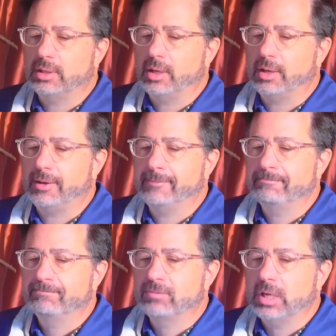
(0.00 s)

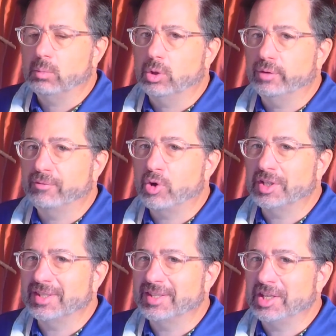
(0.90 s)
we'll look forward to
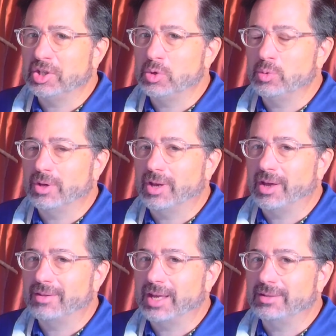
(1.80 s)
seeing you
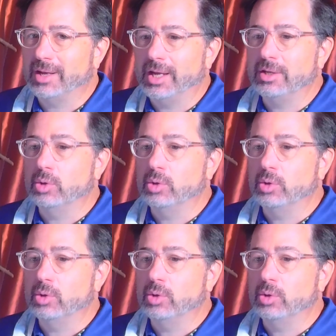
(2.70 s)
that night. It'll